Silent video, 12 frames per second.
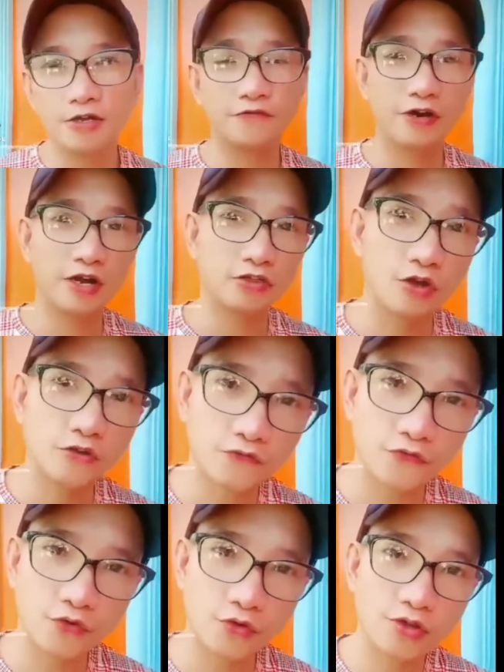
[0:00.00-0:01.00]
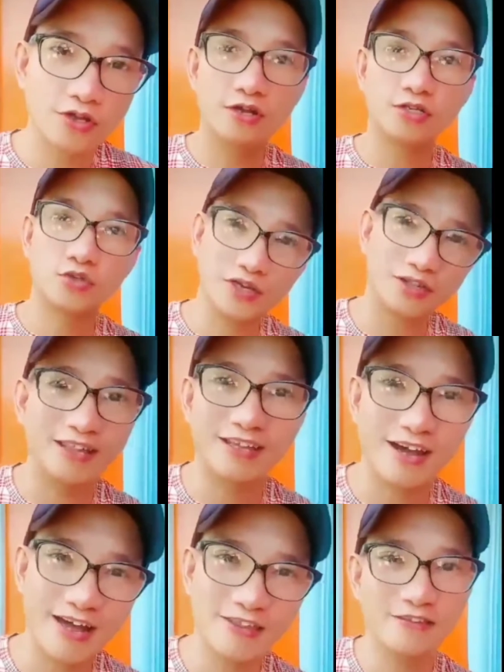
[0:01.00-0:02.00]
You're a very thoughtful, sweet, and
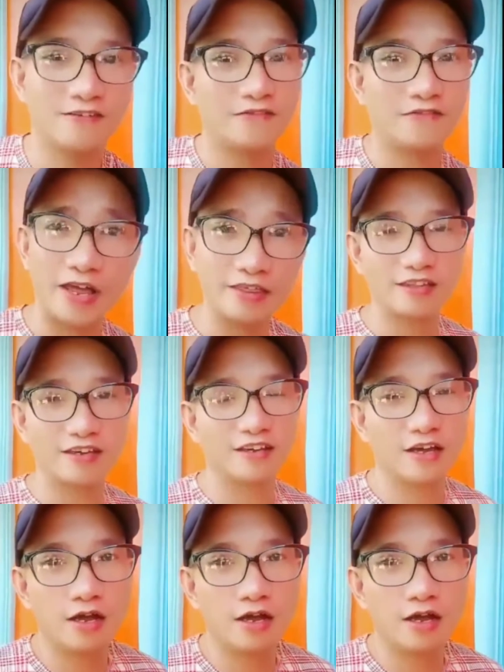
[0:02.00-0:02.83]
kind friend.